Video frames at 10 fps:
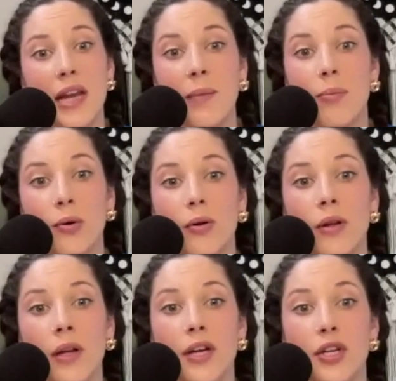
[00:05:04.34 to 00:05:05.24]
able
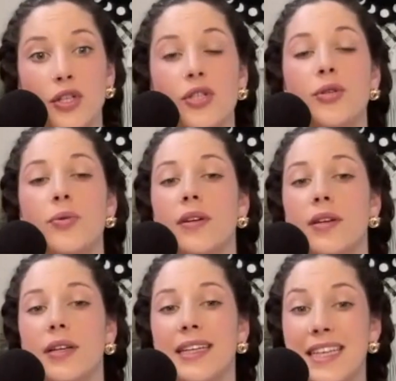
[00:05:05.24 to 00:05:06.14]
to
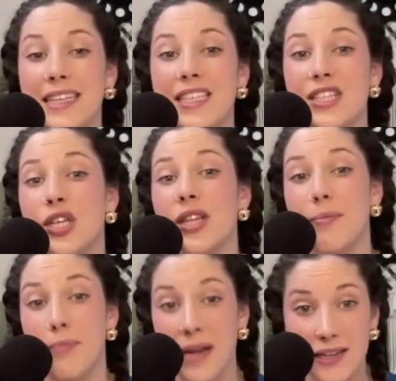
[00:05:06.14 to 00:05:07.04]
get to the
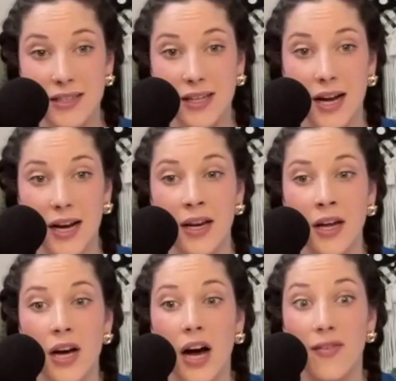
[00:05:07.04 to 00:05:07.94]
baseline
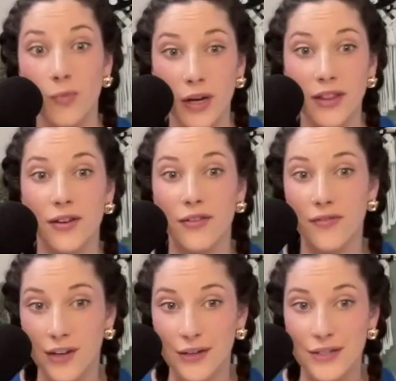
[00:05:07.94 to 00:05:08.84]
of what their
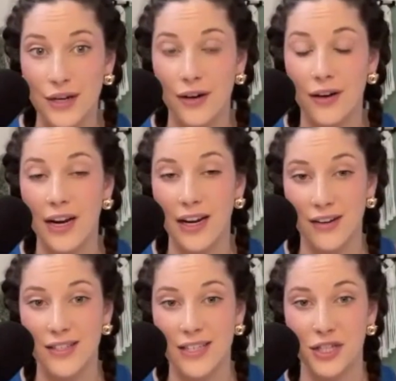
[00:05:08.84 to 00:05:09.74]
fears are in our
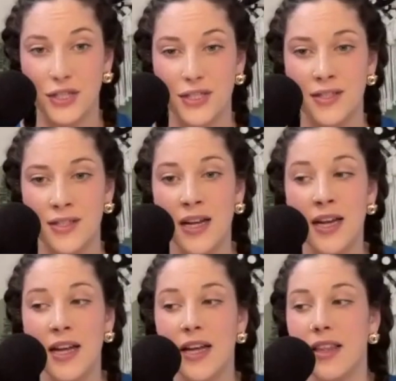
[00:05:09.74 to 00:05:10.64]
sessions.
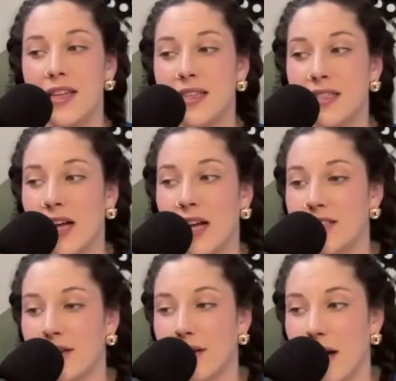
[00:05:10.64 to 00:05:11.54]
These clients
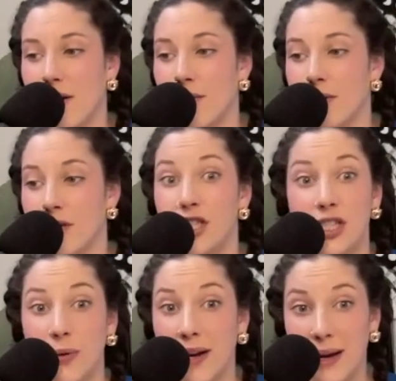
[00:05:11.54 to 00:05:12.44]
are now
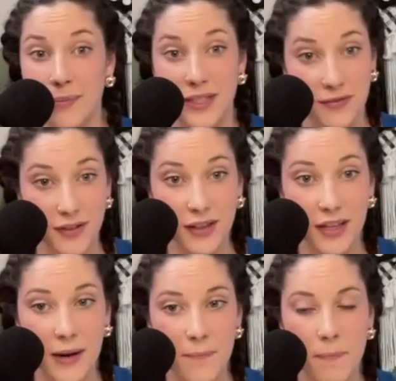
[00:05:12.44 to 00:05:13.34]
showing up
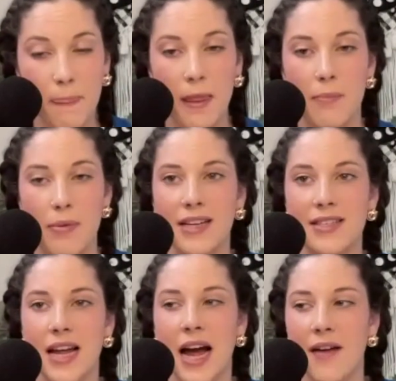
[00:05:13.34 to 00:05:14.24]
differently because
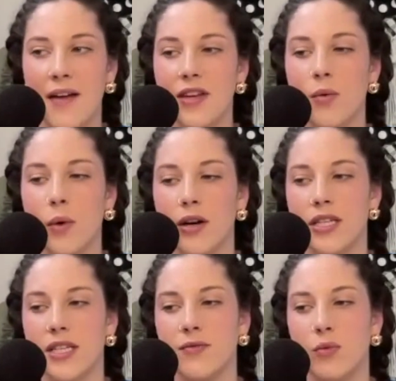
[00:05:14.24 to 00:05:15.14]
they have the
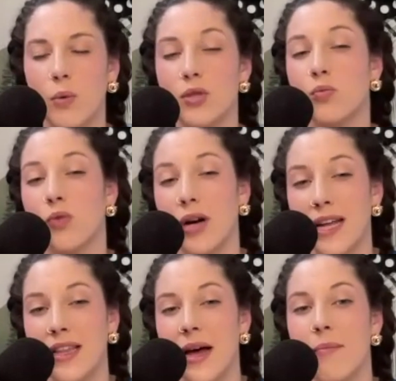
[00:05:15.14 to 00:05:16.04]
awareness of what was
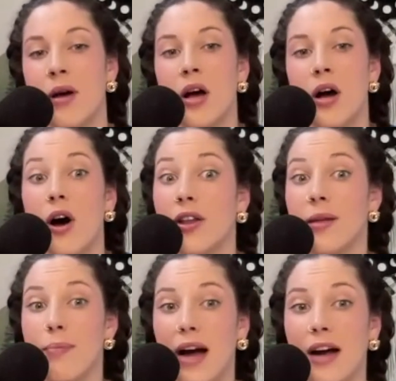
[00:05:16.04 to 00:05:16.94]
running them on the
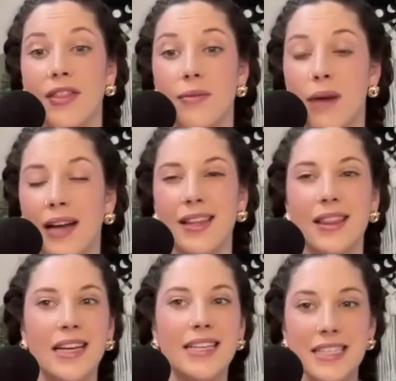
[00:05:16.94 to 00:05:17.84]
back of their mind that
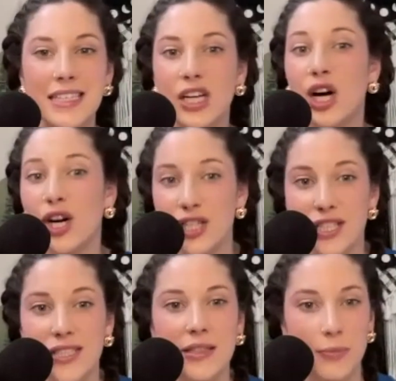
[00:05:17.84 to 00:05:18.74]
they didn't
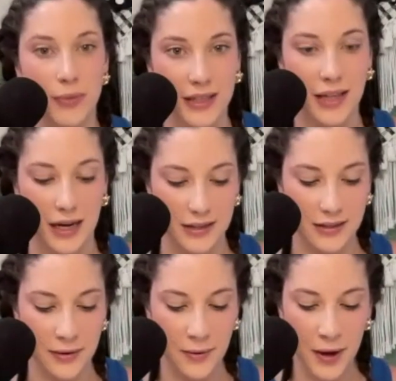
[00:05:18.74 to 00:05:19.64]
consciously realize.